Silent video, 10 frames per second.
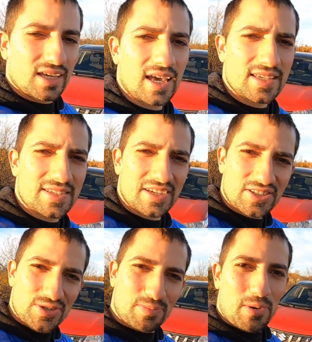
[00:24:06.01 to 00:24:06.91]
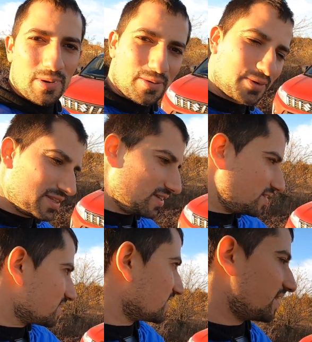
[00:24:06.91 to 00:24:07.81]
has such problem with the
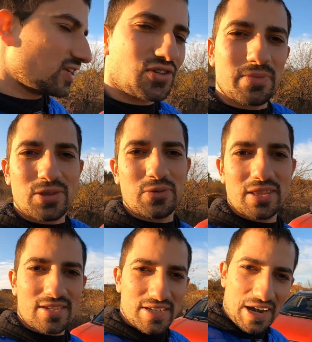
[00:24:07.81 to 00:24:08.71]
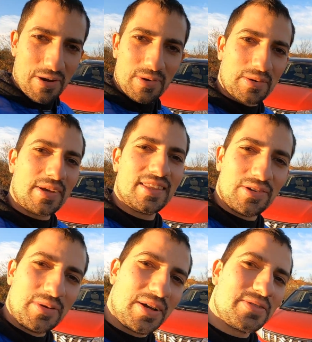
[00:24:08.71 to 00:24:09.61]
disconnection between the steering wheel and
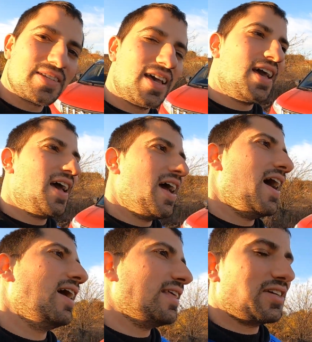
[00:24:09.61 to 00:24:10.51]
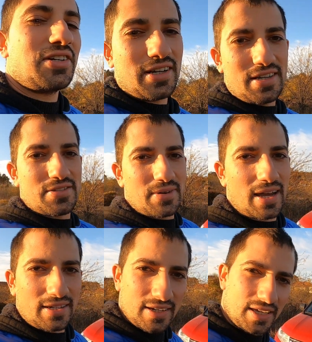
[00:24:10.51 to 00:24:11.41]
the wheels, and actually he's
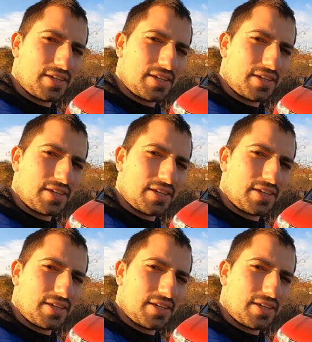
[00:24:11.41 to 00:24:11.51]
right